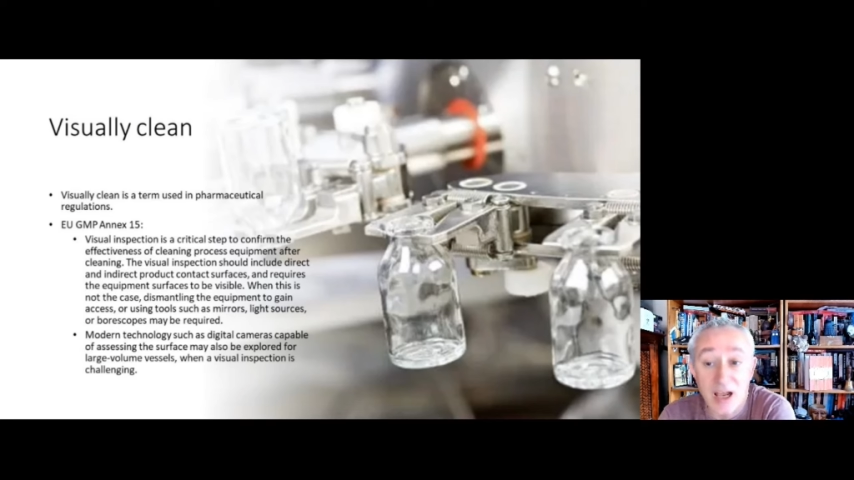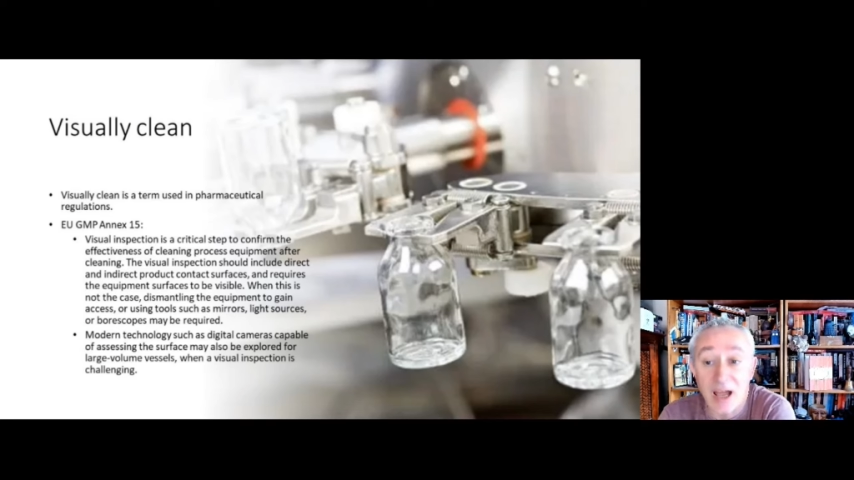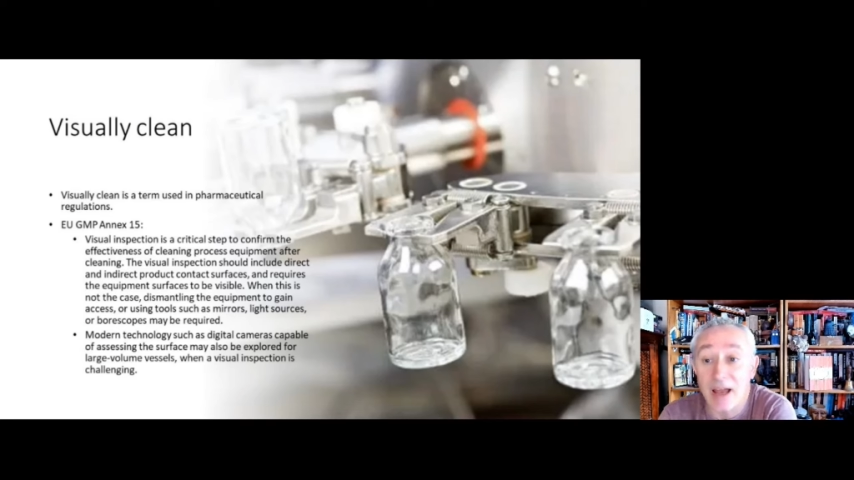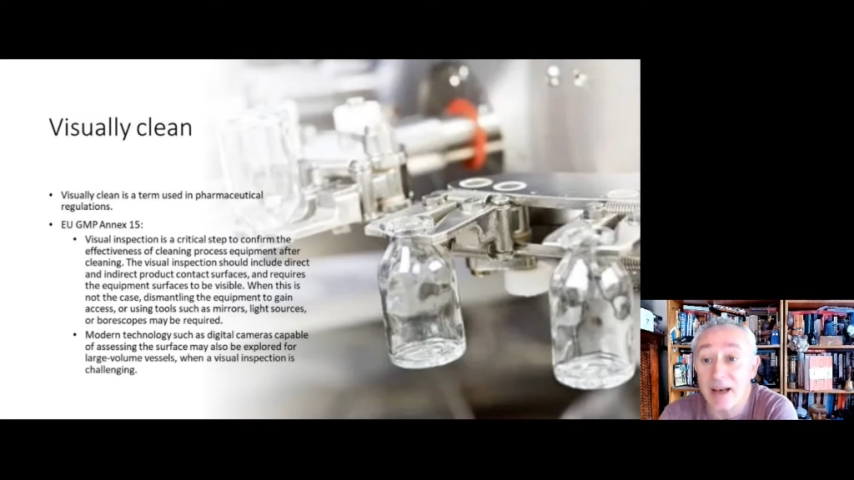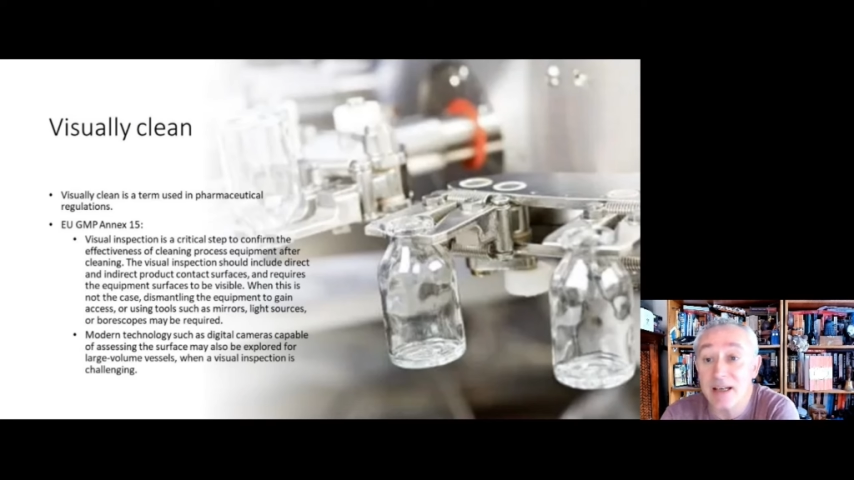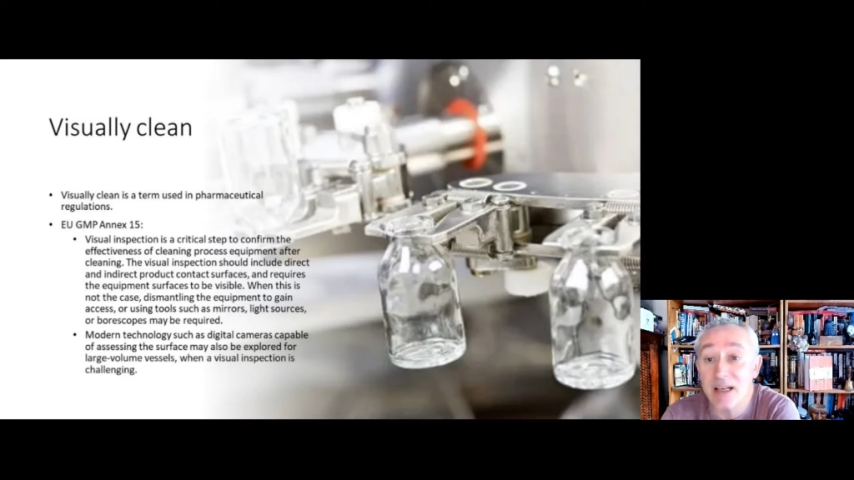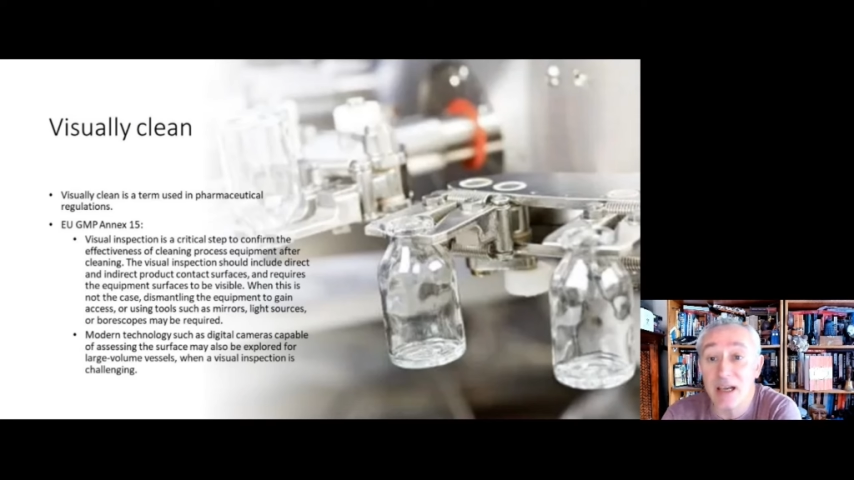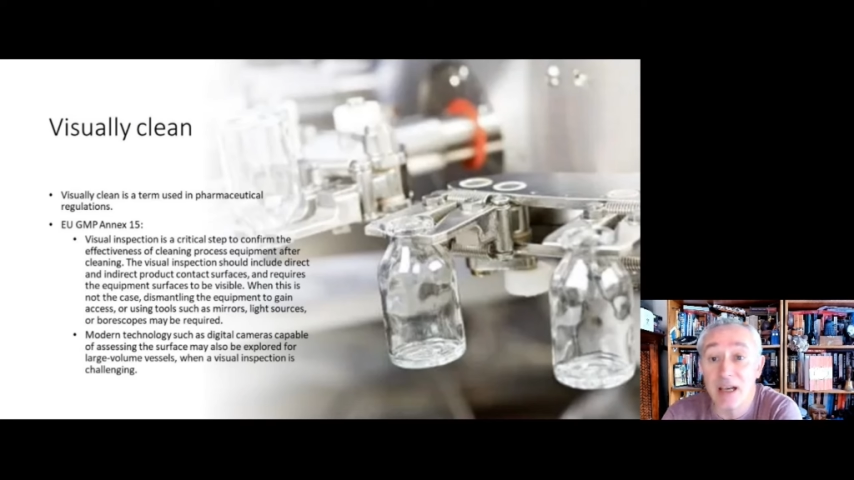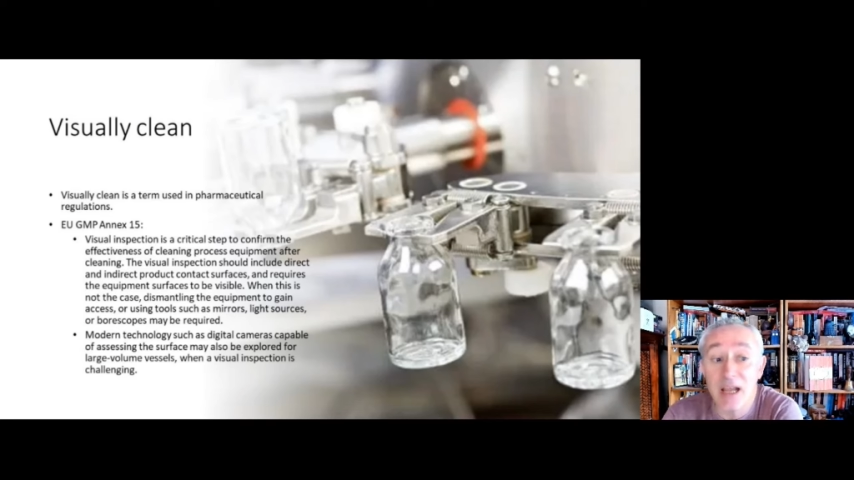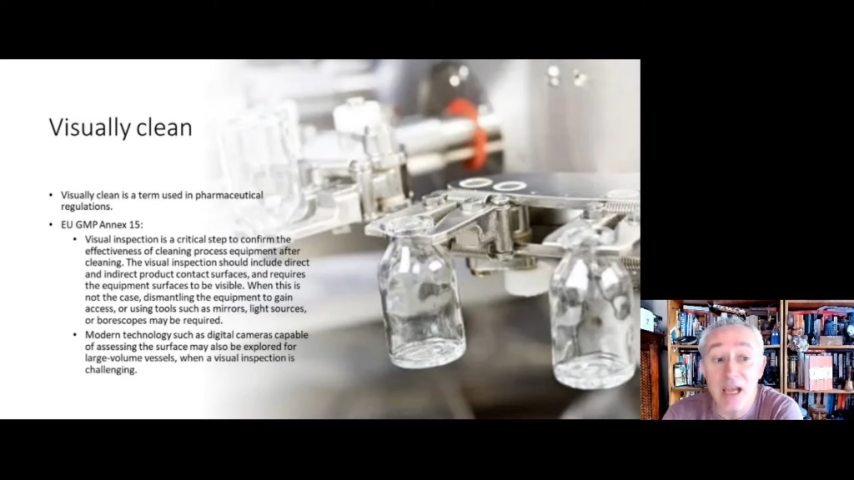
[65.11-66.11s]
and
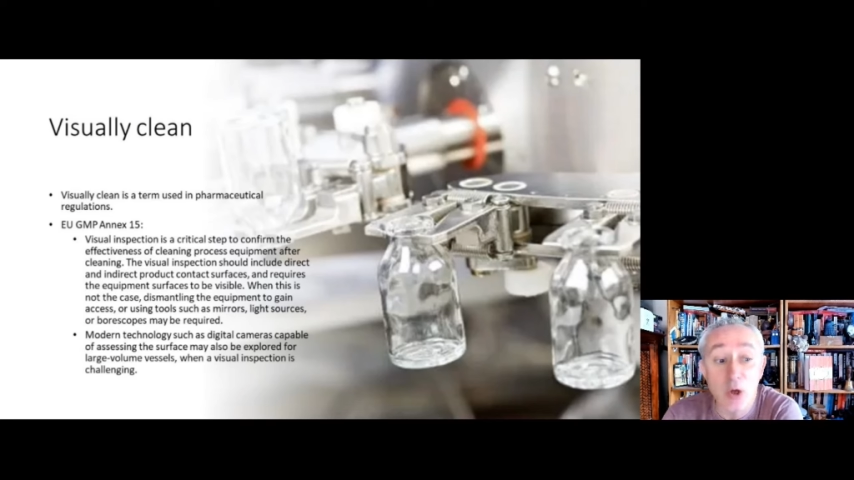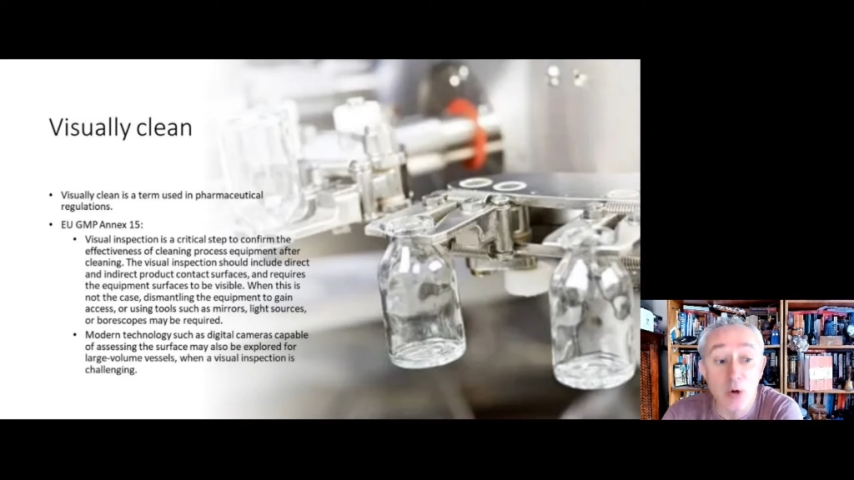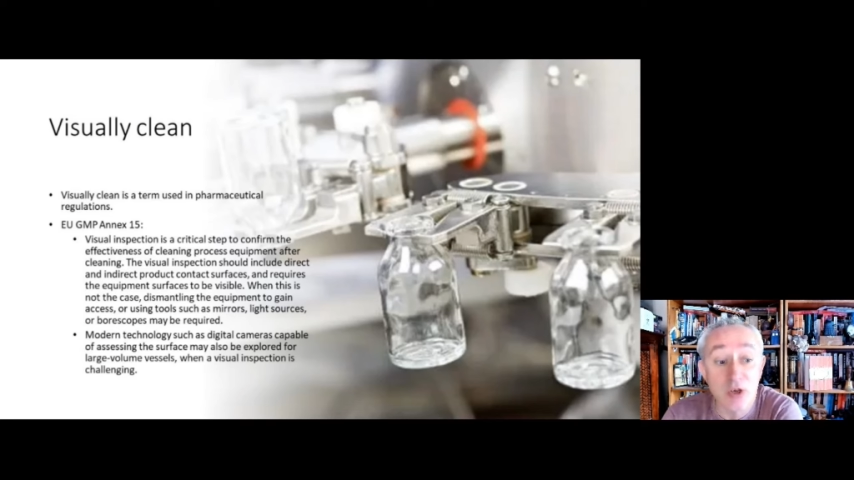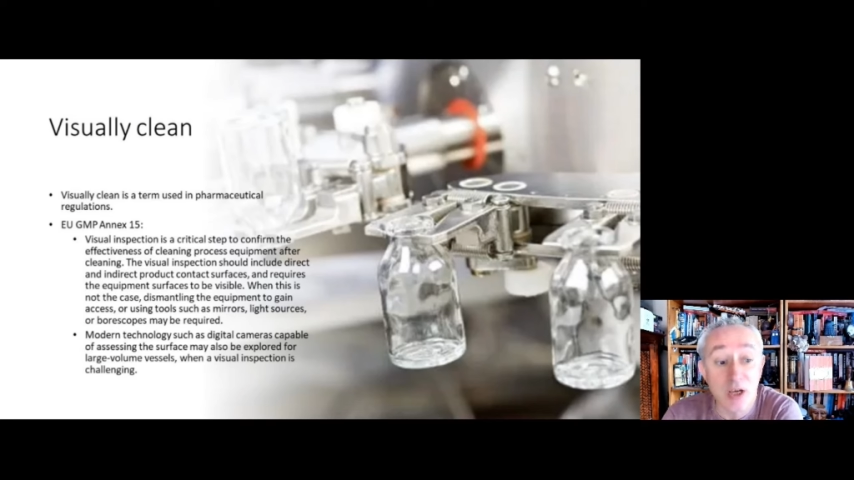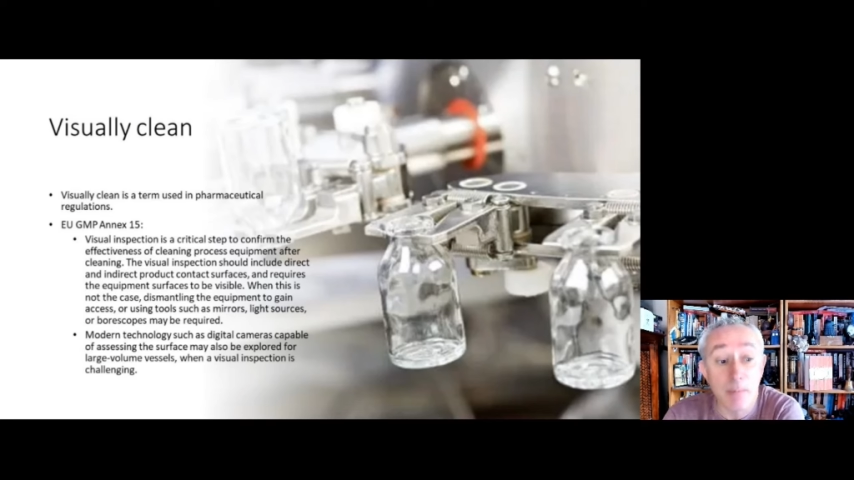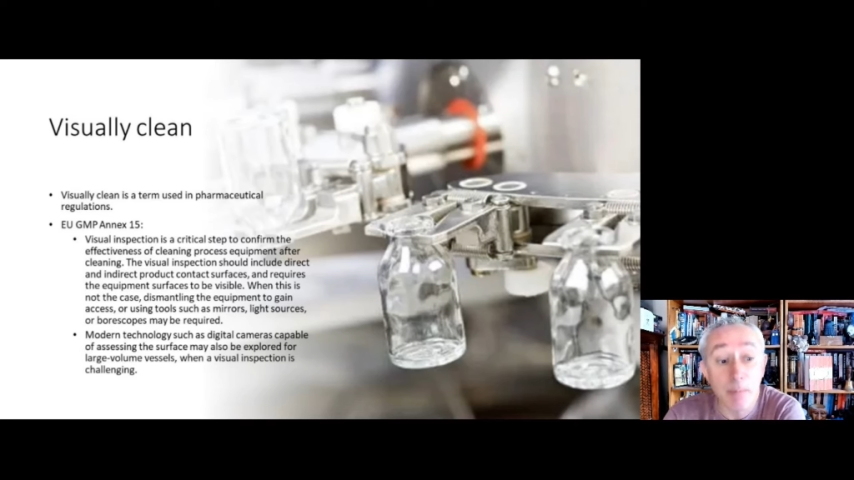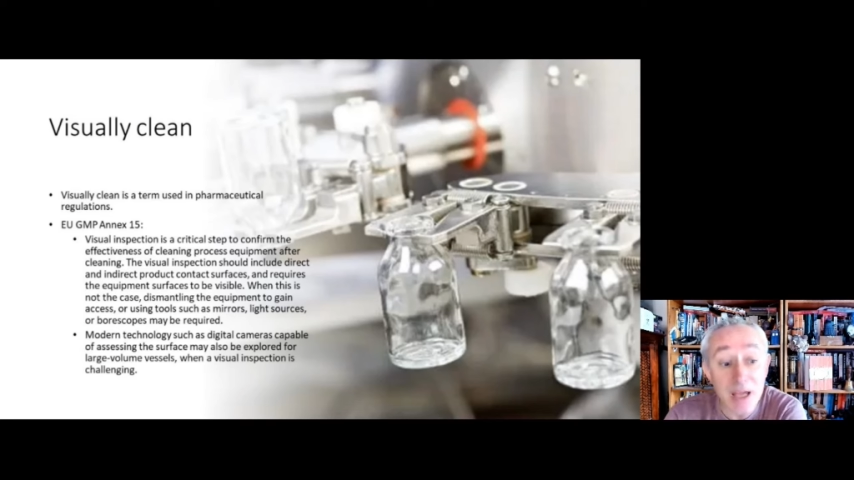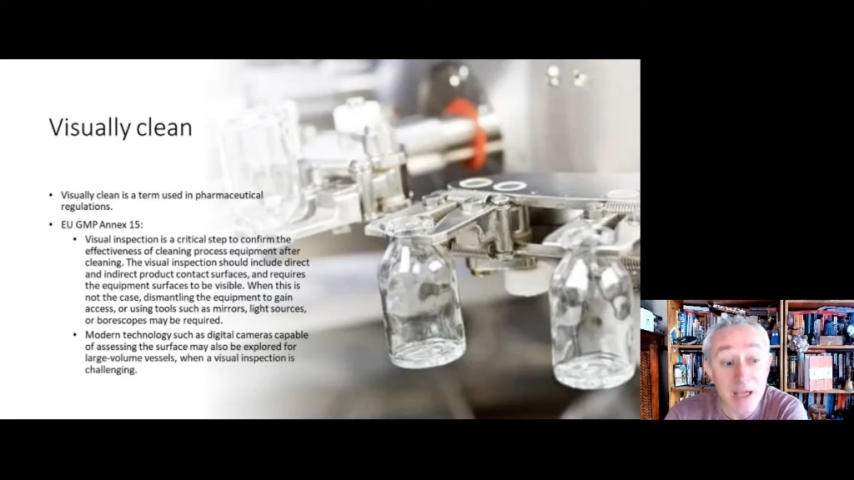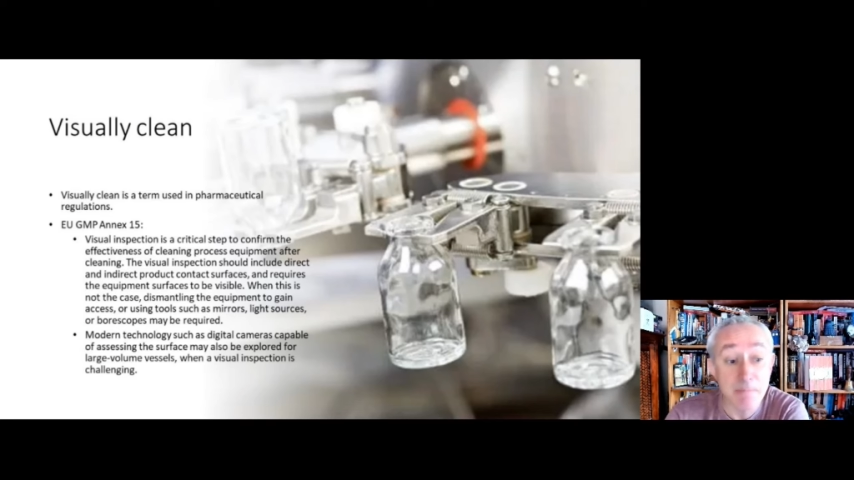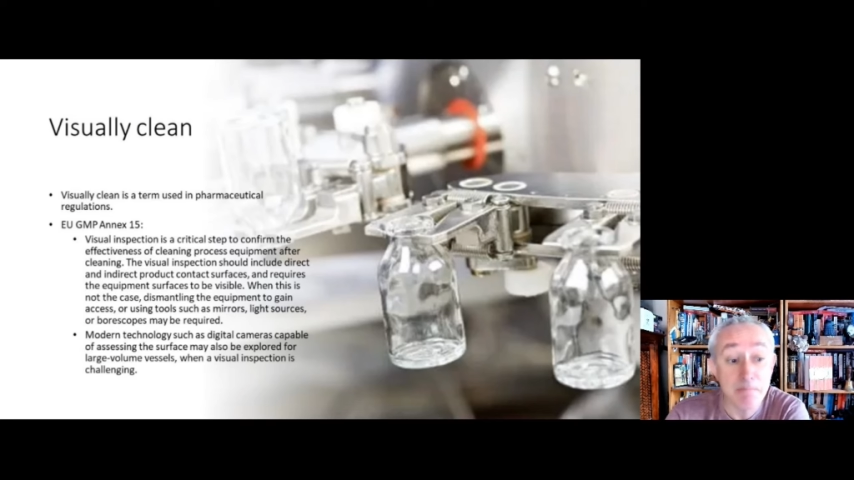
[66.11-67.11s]
in EU GMP.